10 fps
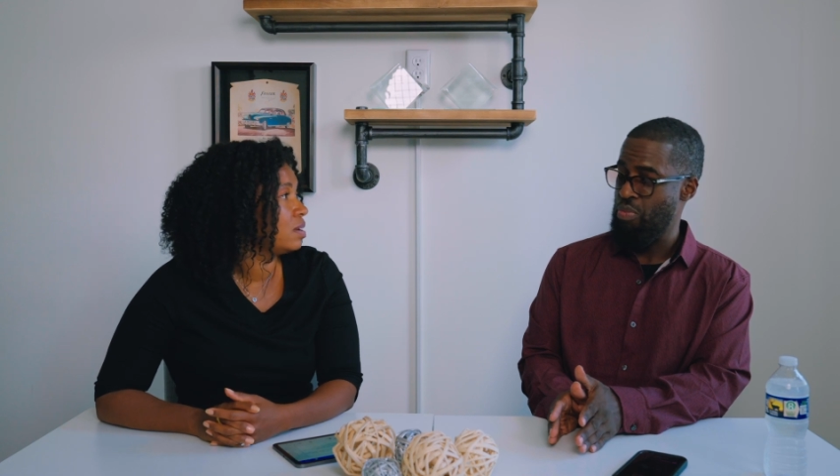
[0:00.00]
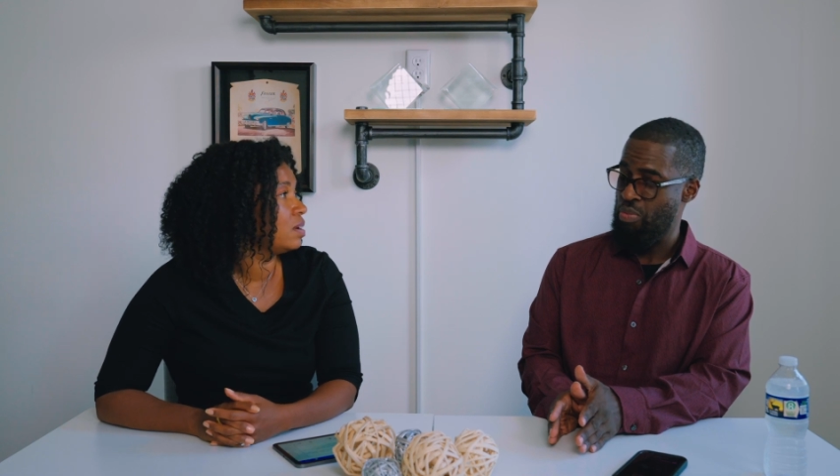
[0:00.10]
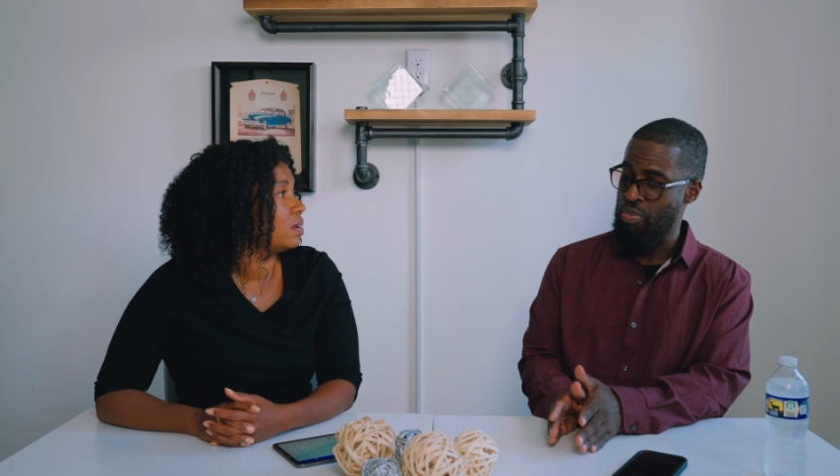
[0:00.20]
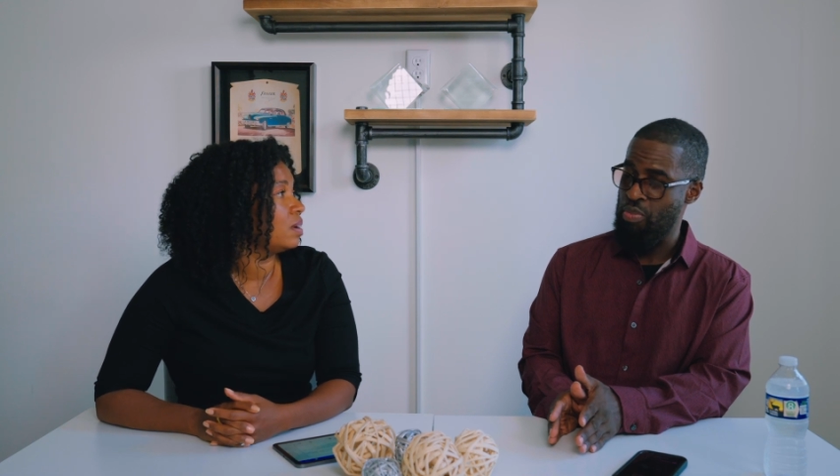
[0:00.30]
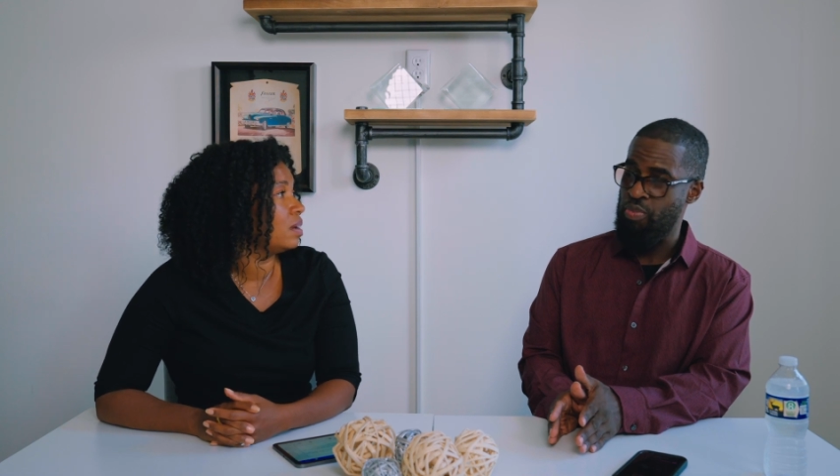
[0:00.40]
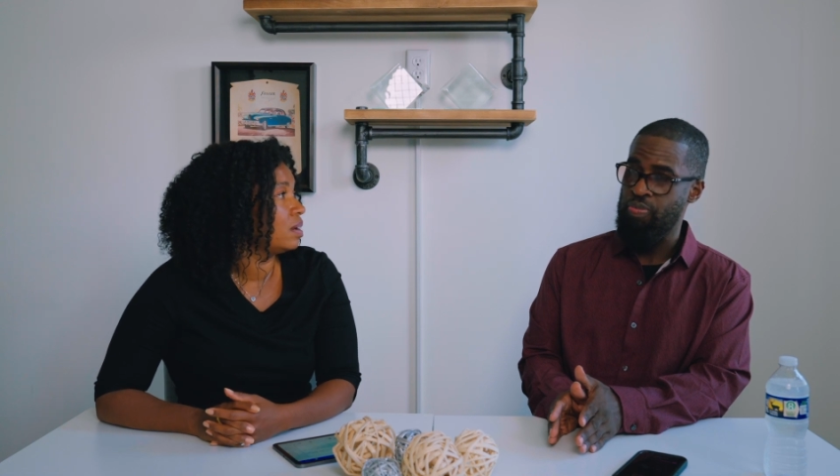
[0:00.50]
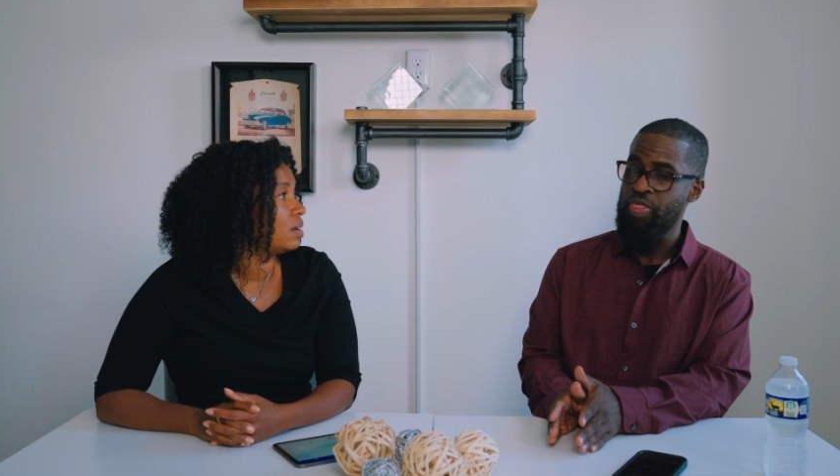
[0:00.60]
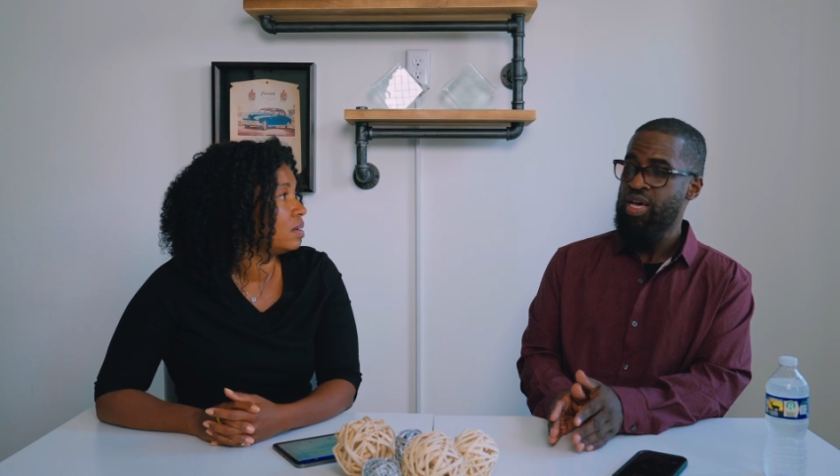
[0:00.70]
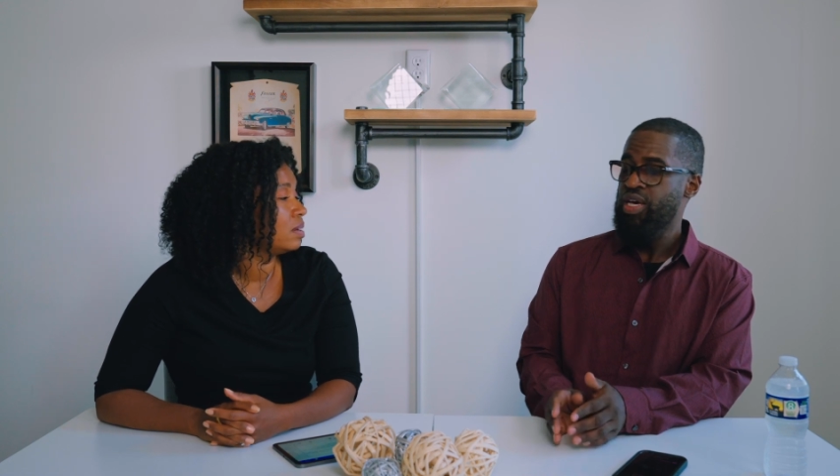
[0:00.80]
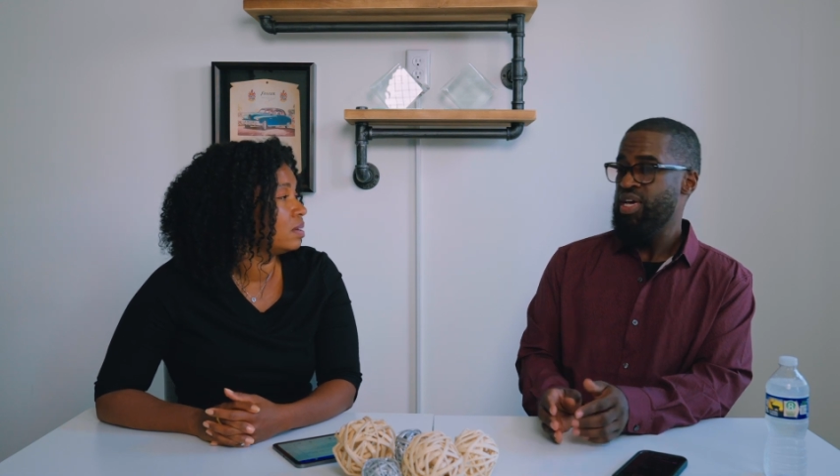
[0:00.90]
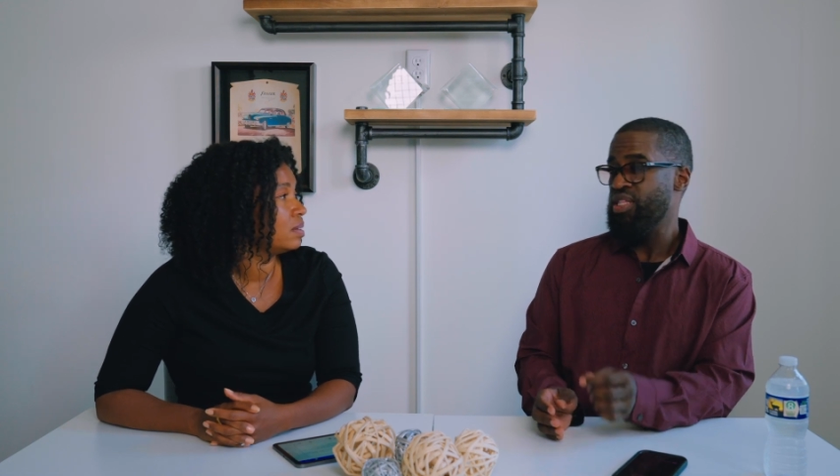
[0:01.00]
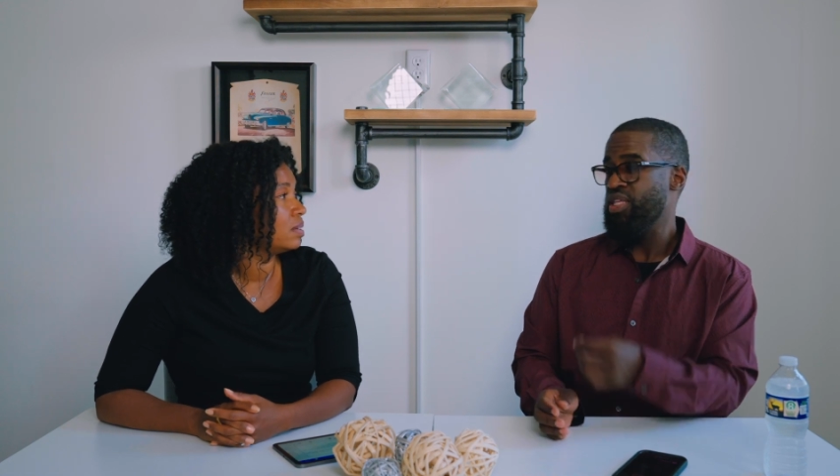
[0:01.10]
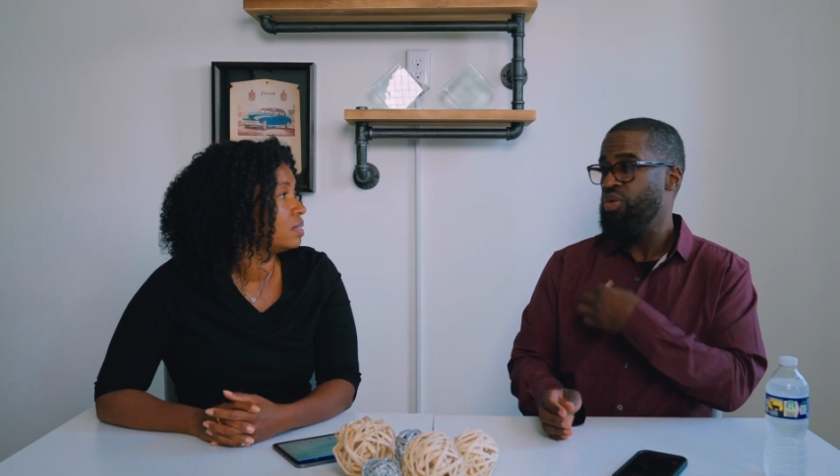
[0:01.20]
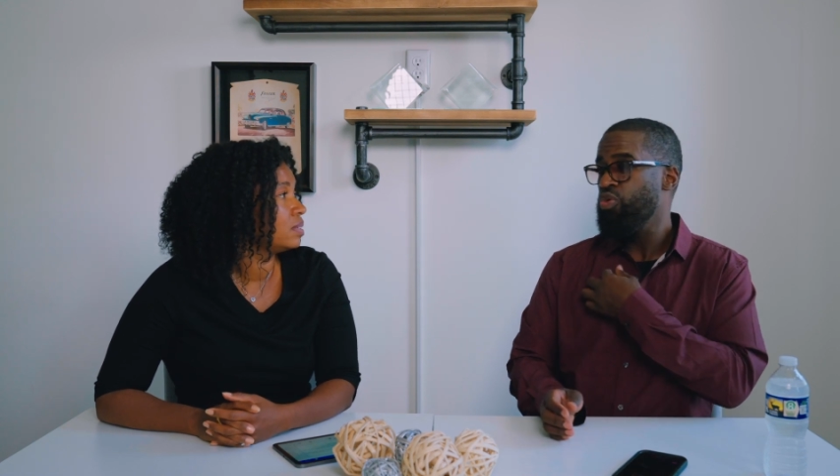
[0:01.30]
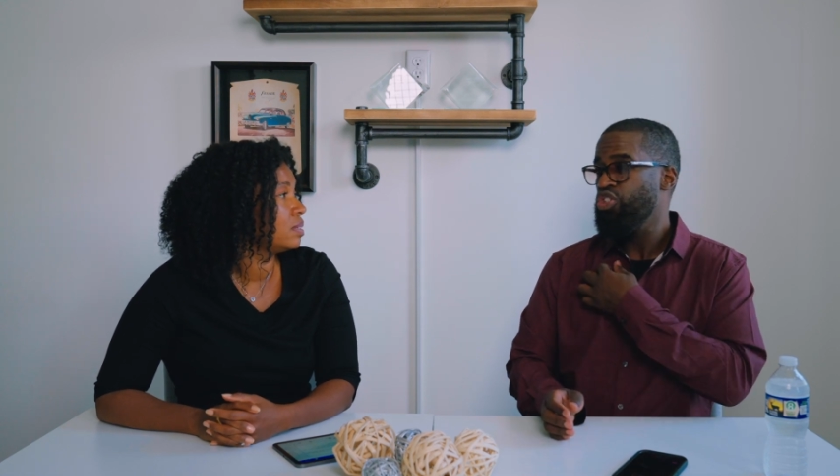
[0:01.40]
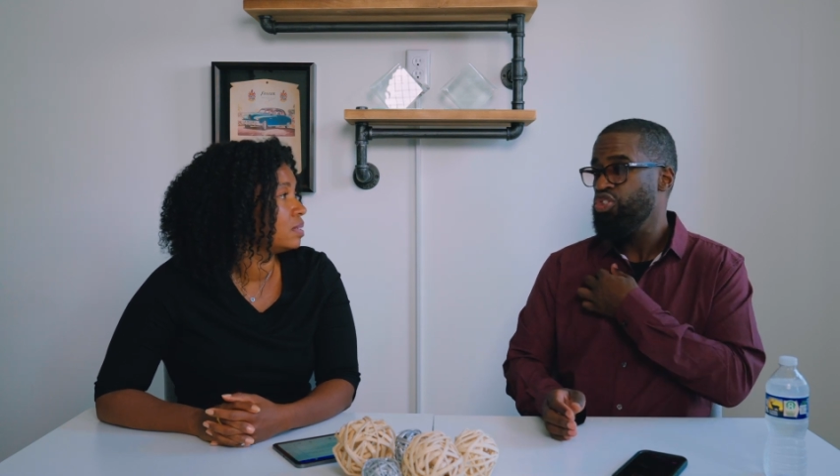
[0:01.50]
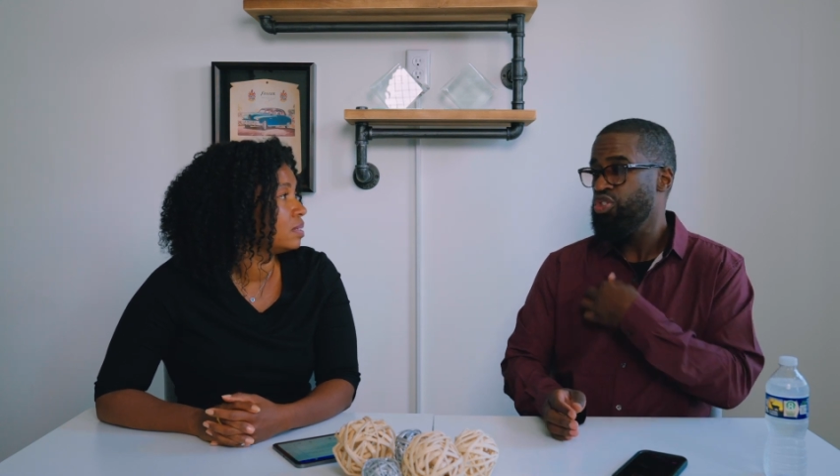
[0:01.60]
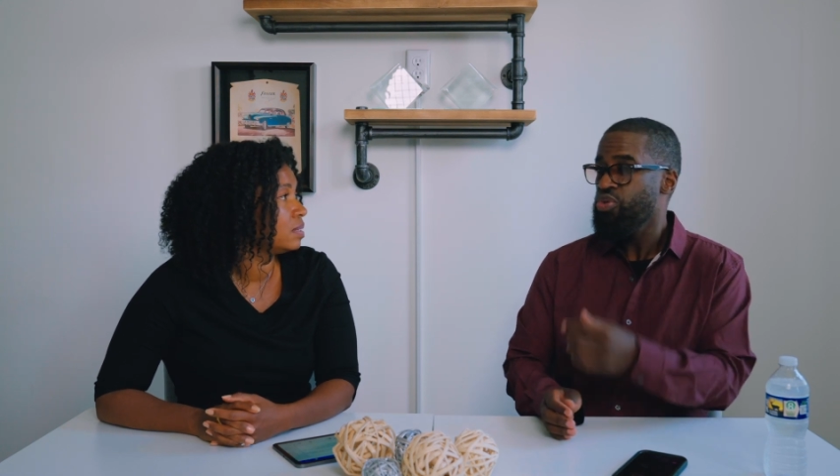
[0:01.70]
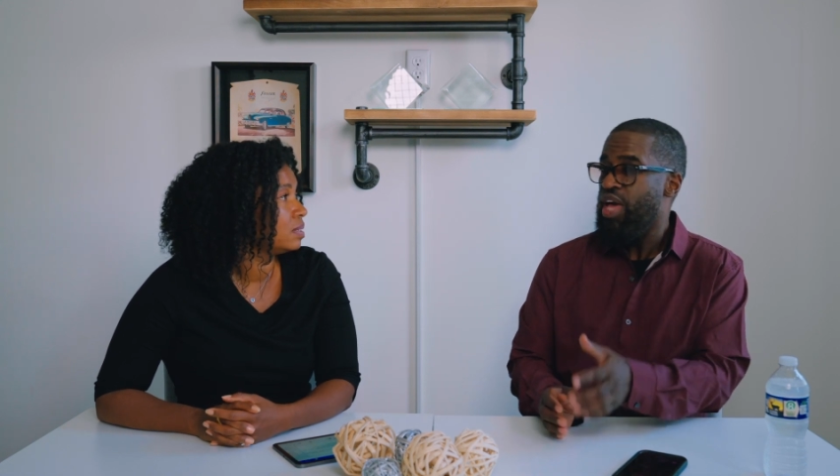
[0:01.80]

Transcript: Mm-hmm. Okay. And then once you do